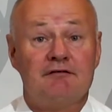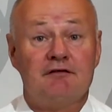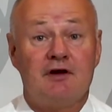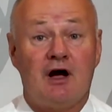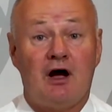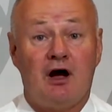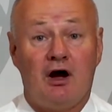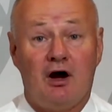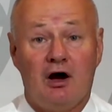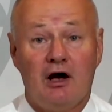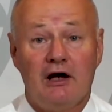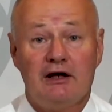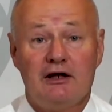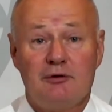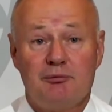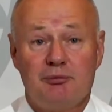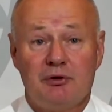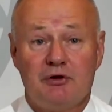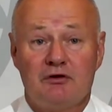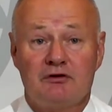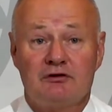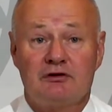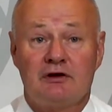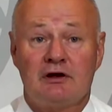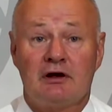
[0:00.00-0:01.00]
highly
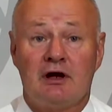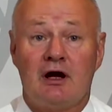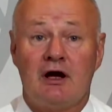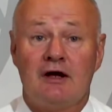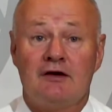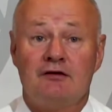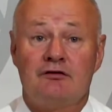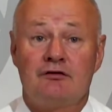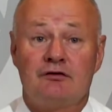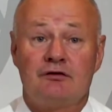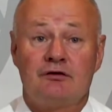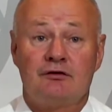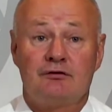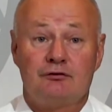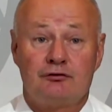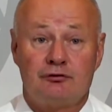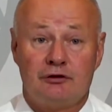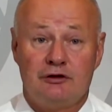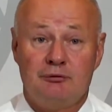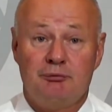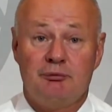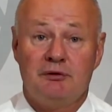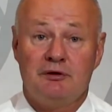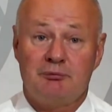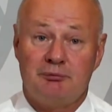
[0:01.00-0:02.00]
personalized
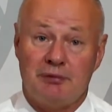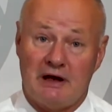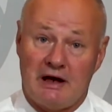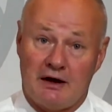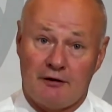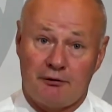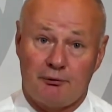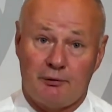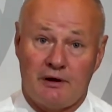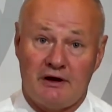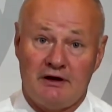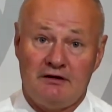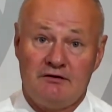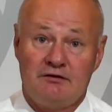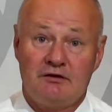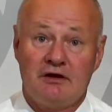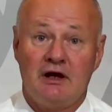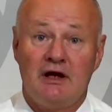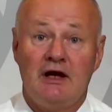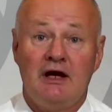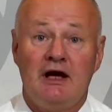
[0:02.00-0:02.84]
treatment pathways